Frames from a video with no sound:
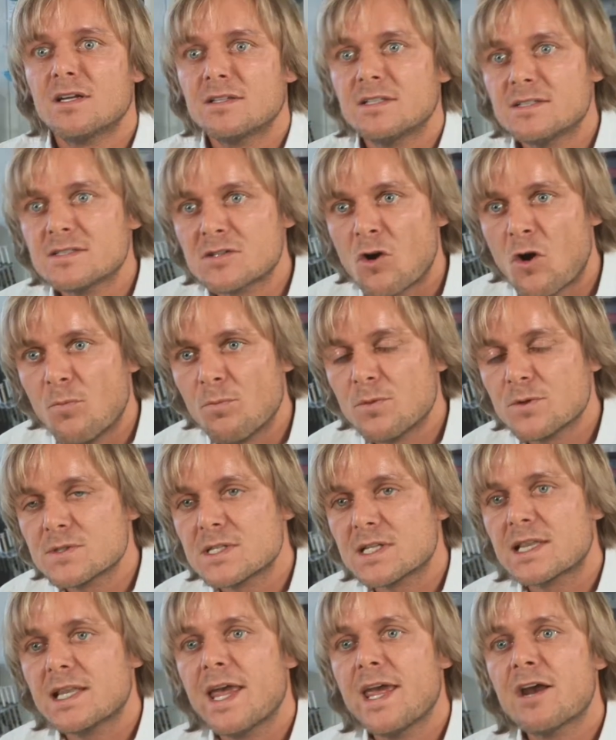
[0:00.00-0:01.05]
this
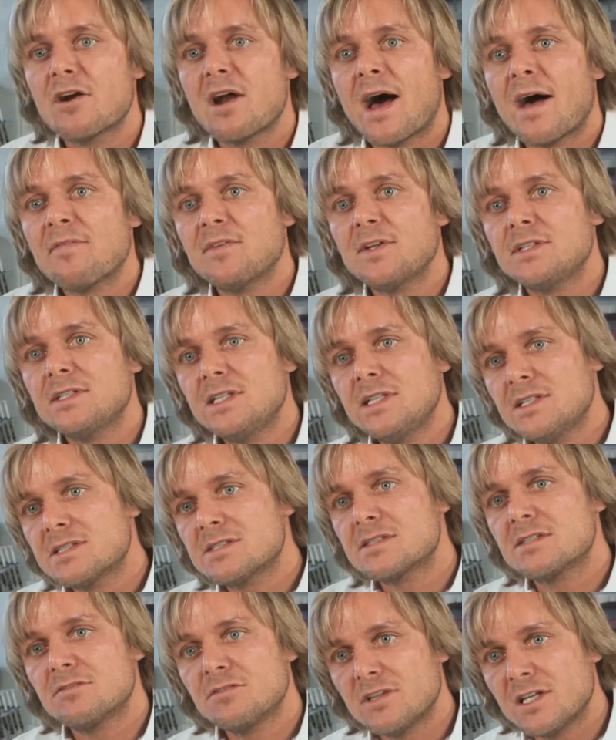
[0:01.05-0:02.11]
composite layer
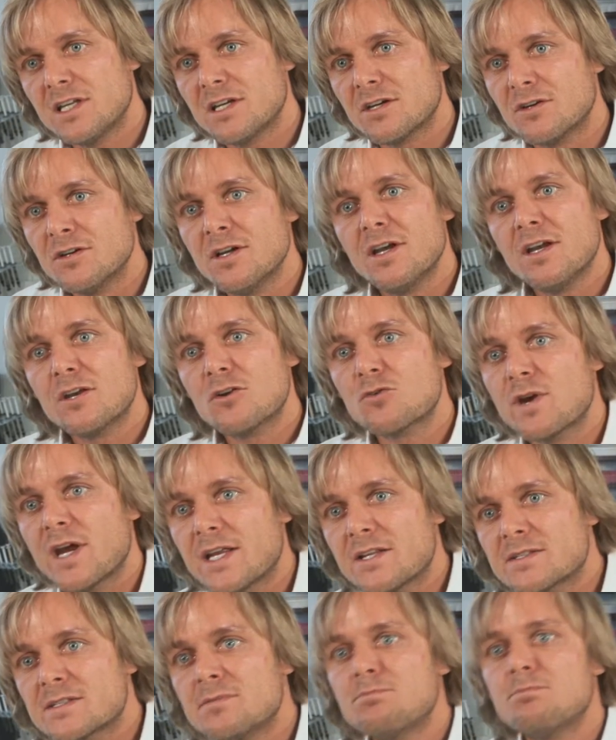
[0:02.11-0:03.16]
underneath the veneer
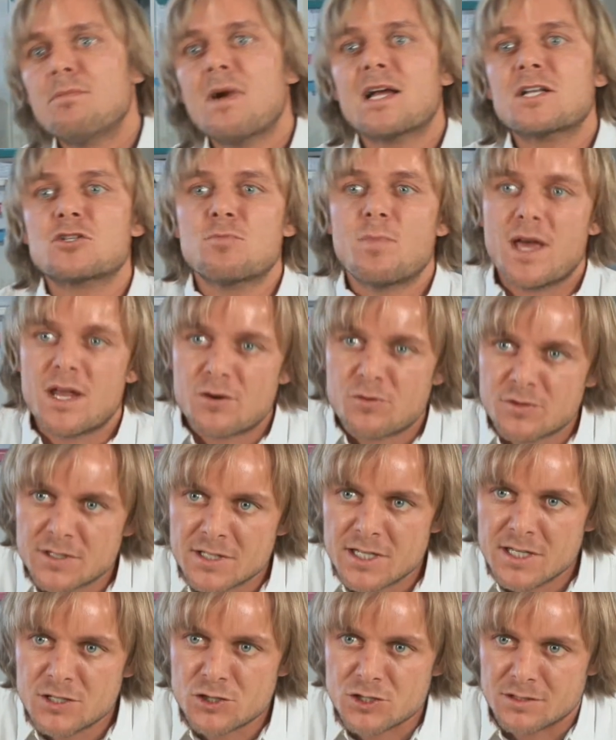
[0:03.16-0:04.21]
creates a much better
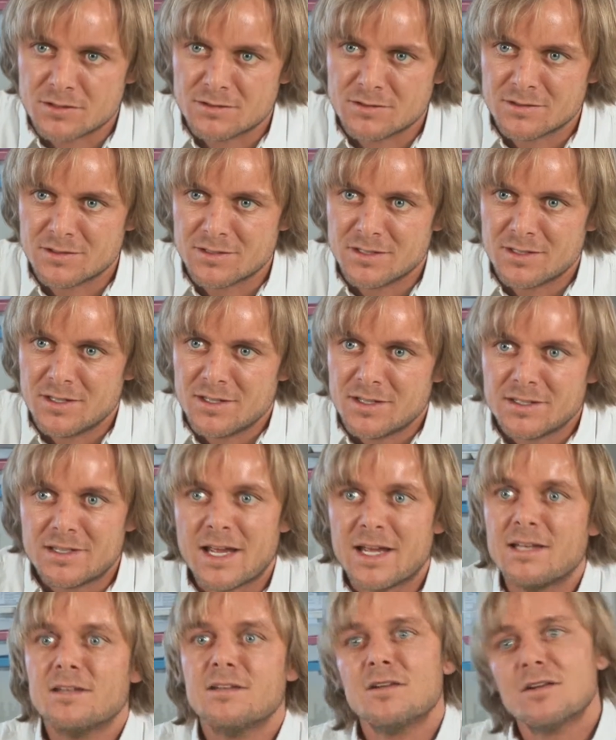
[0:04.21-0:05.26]
adhesion
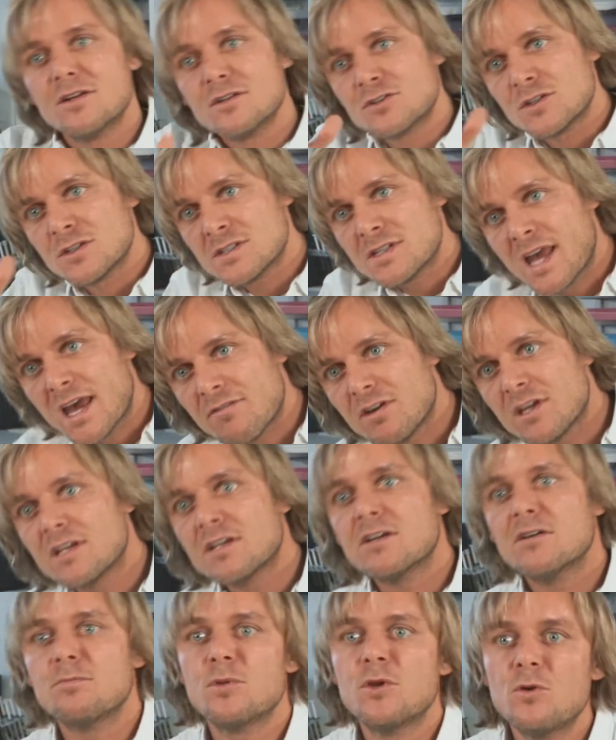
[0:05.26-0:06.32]
than just
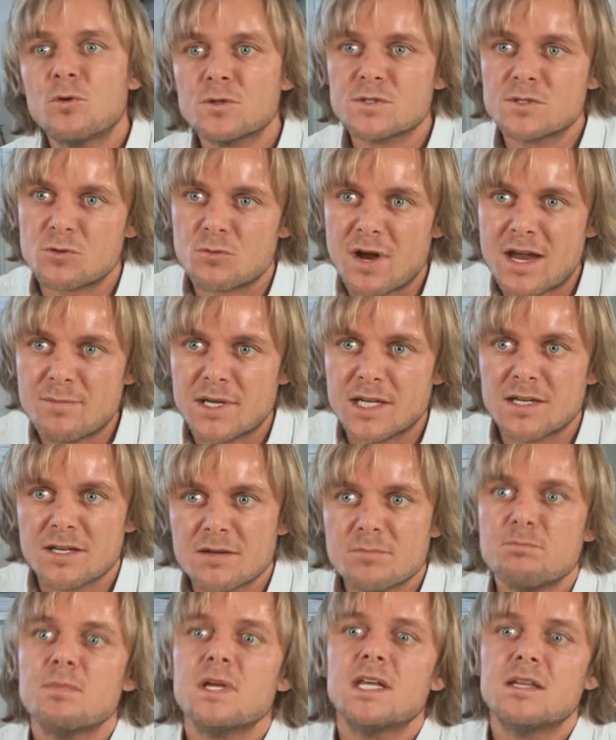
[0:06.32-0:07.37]
having a pure ceramic
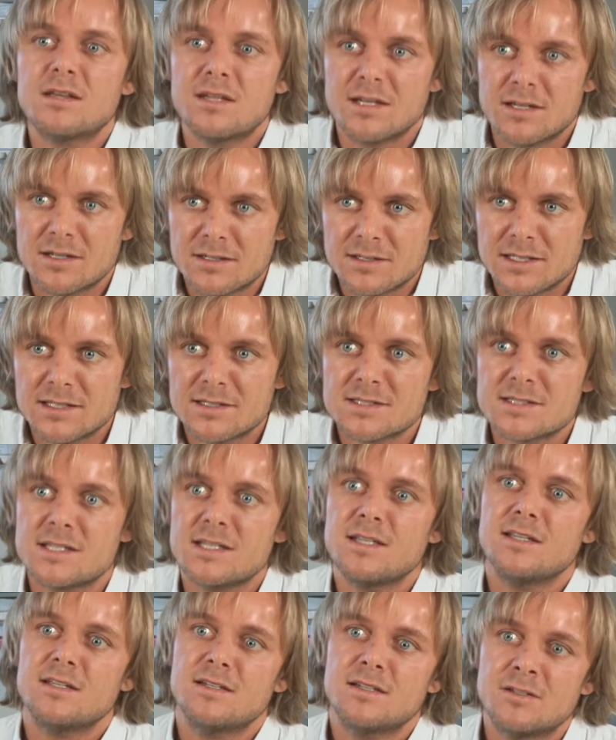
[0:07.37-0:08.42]
meeting, let's
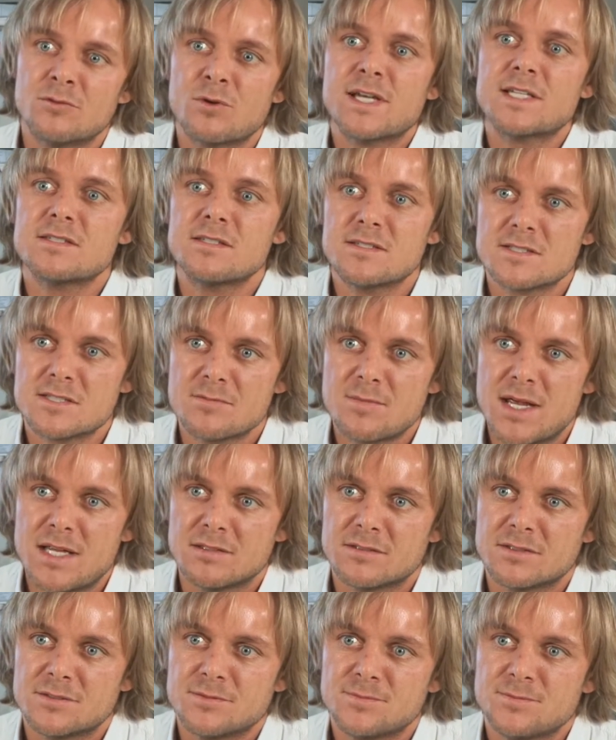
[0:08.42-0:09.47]
say, a resin
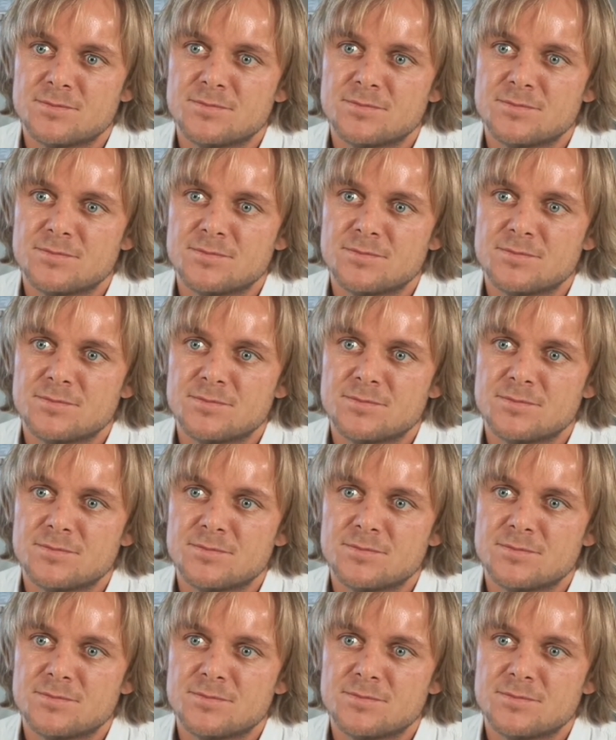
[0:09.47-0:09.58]
cement.